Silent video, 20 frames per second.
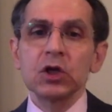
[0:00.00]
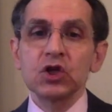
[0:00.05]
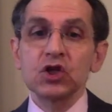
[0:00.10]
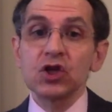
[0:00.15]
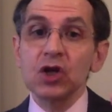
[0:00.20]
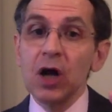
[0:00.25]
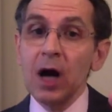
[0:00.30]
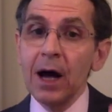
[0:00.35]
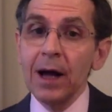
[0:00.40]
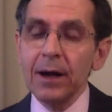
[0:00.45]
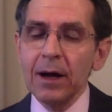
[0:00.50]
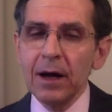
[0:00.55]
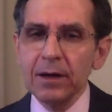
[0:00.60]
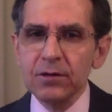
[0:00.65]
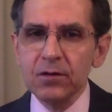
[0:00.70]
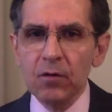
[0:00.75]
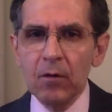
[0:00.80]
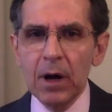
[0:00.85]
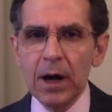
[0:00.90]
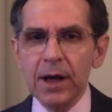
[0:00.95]
China
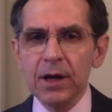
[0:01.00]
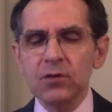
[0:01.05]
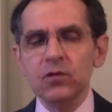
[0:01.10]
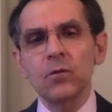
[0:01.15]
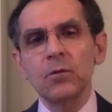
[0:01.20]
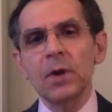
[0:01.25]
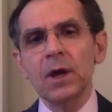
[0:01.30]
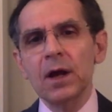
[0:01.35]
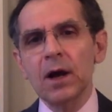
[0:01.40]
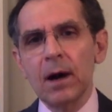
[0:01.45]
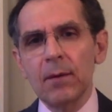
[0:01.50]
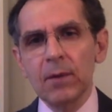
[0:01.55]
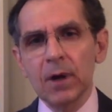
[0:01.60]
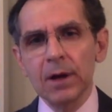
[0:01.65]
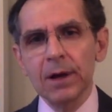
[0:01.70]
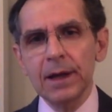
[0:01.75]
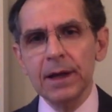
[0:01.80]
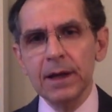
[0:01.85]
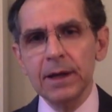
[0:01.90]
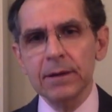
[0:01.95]
trying to become a
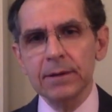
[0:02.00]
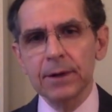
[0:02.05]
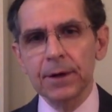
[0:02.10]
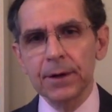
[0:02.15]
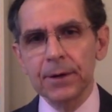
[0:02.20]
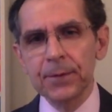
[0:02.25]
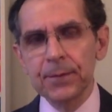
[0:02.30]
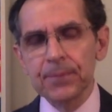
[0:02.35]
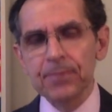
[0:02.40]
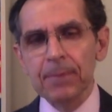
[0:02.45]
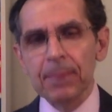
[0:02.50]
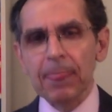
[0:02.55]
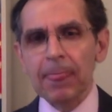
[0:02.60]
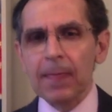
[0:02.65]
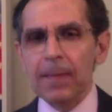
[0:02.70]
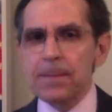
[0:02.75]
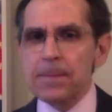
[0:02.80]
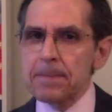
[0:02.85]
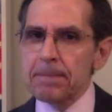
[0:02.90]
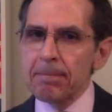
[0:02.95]
leader,
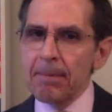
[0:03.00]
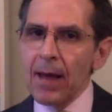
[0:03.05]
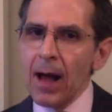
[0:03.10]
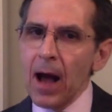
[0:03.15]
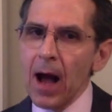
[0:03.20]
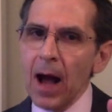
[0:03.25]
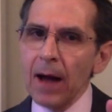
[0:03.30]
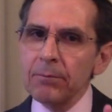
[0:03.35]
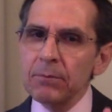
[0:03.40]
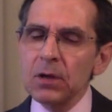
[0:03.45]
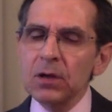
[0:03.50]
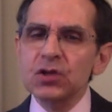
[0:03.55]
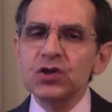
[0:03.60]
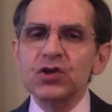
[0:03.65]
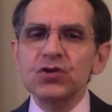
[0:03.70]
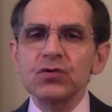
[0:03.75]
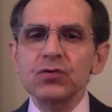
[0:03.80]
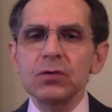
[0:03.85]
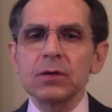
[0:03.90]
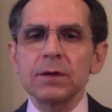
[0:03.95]
I'm not
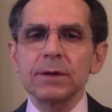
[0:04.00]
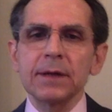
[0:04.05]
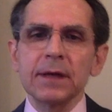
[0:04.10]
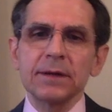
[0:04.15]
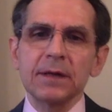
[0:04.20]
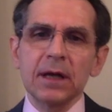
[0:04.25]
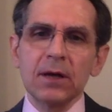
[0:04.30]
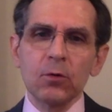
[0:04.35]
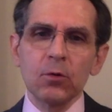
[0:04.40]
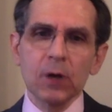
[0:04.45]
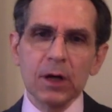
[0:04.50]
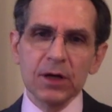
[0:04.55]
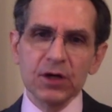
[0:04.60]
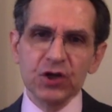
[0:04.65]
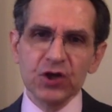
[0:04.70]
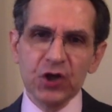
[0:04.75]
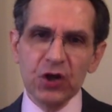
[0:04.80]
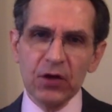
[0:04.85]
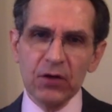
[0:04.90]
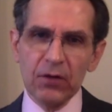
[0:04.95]
sure that they will
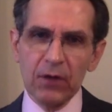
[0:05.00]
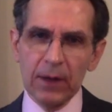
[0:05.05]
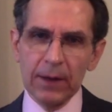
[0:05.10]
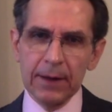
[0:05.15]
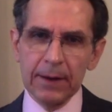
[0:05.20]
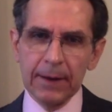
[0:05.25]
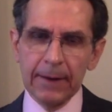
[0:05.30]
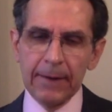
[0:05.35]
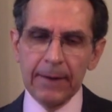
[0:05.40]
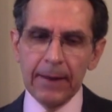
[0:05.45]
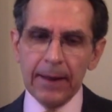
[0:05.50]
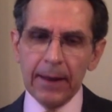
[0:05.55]
achieve it.